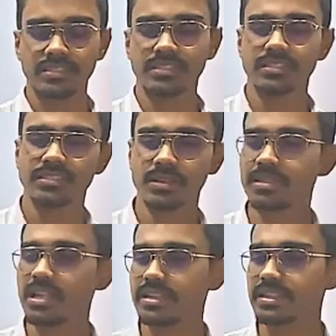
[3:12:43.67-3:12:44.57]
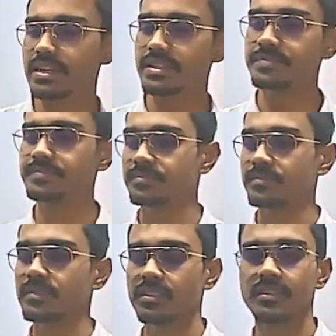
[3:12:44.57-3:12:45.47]
something like that.
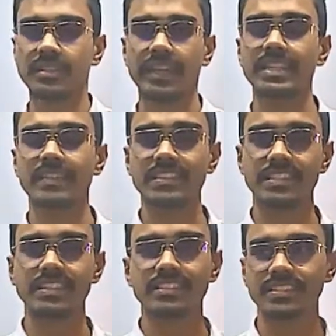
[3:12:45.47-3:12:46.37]
Any other questions?